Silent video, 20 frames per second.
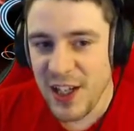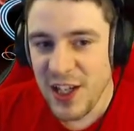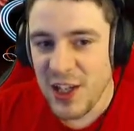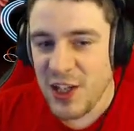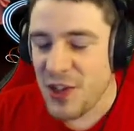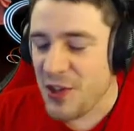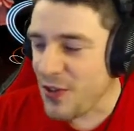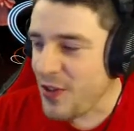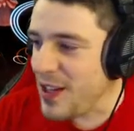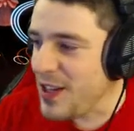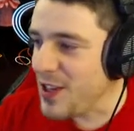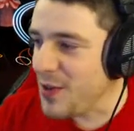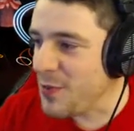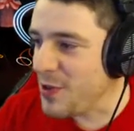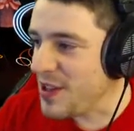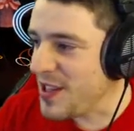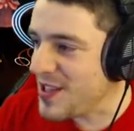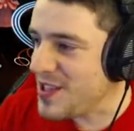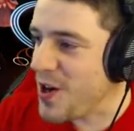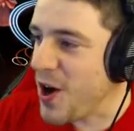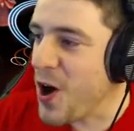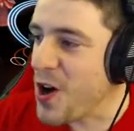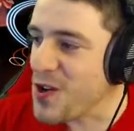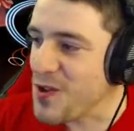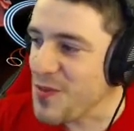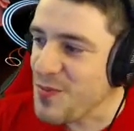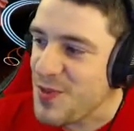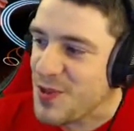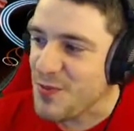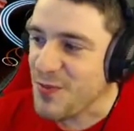you're gonna end up with this
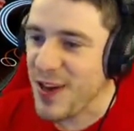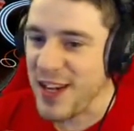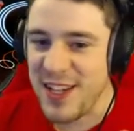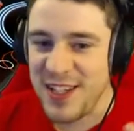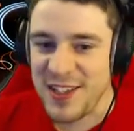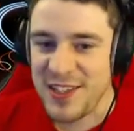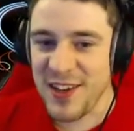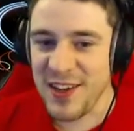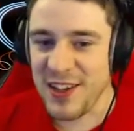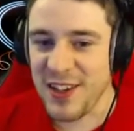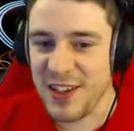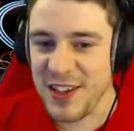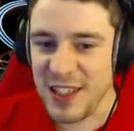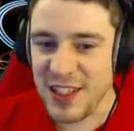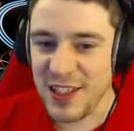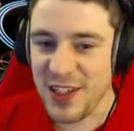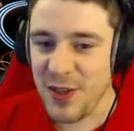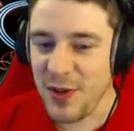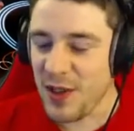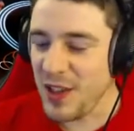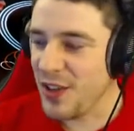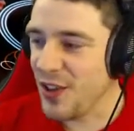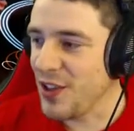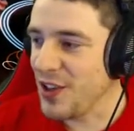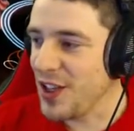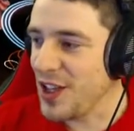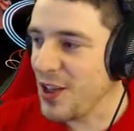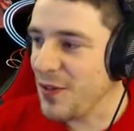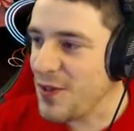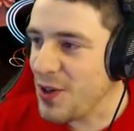arms race kind of thing going on,
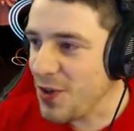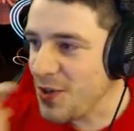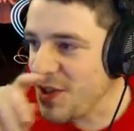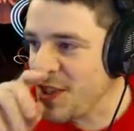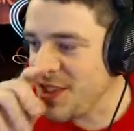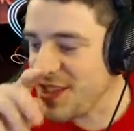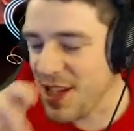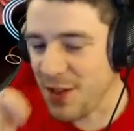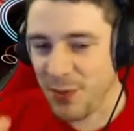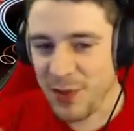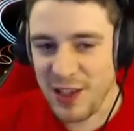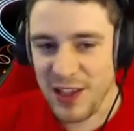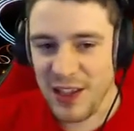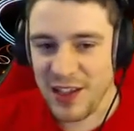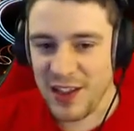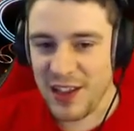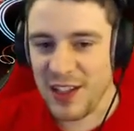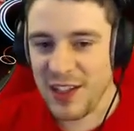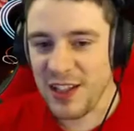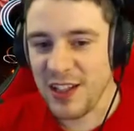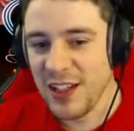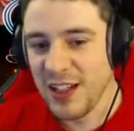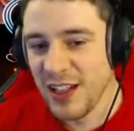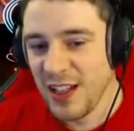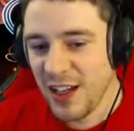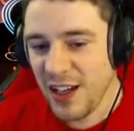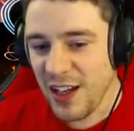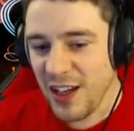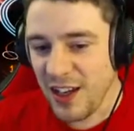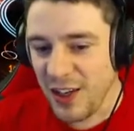and I've noticed that with like the
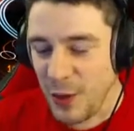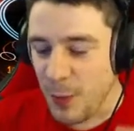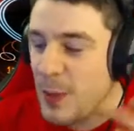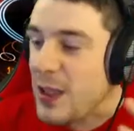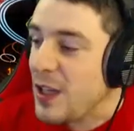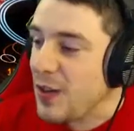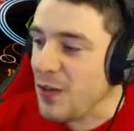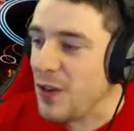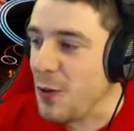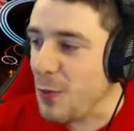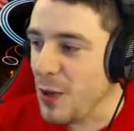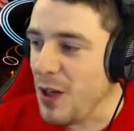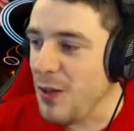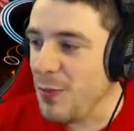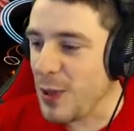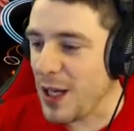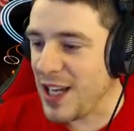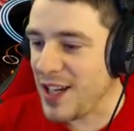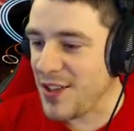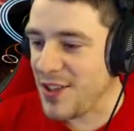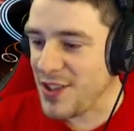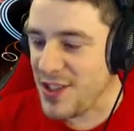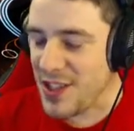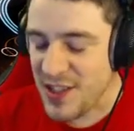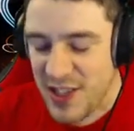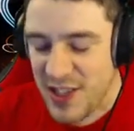PvP players, is